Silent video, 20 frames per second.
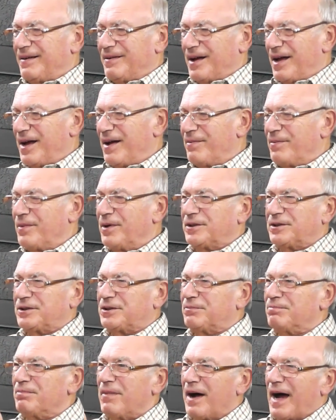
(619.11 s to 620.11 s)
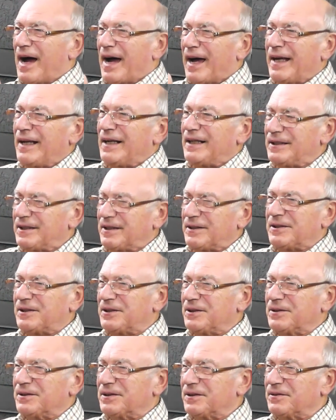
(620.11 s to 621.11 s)
a much milder
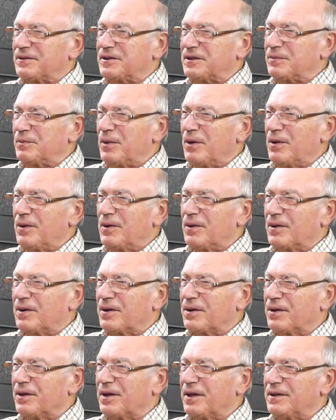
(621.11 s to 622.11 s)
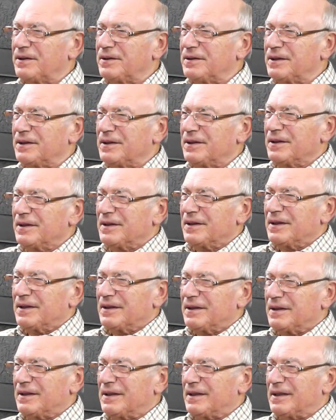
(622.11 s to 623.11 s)
sort of smoke mm. than
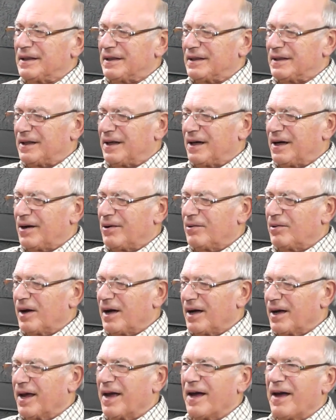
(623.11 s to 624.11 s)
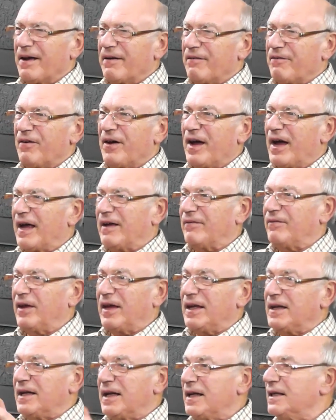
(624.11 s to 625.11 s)
uh, RY high five
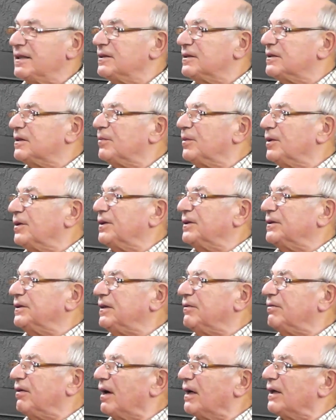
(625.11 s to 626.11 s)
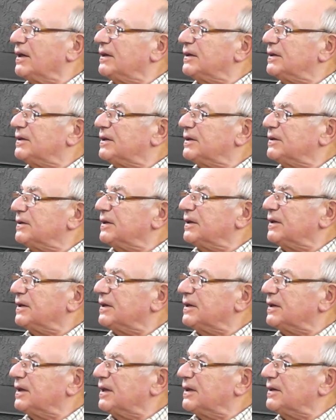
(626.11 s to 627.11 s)
yes. in, in some other device, doesn't it? it,
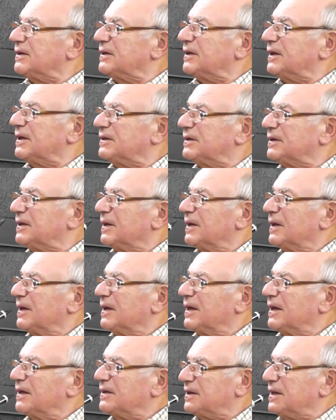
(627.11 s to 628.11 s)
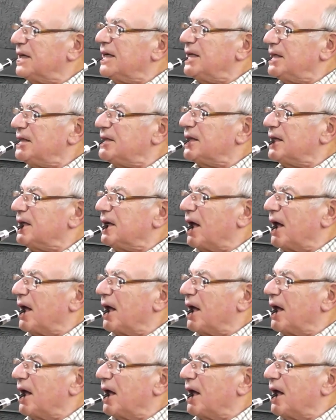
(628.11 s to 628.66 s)
mm-hmm. it, it it's easy.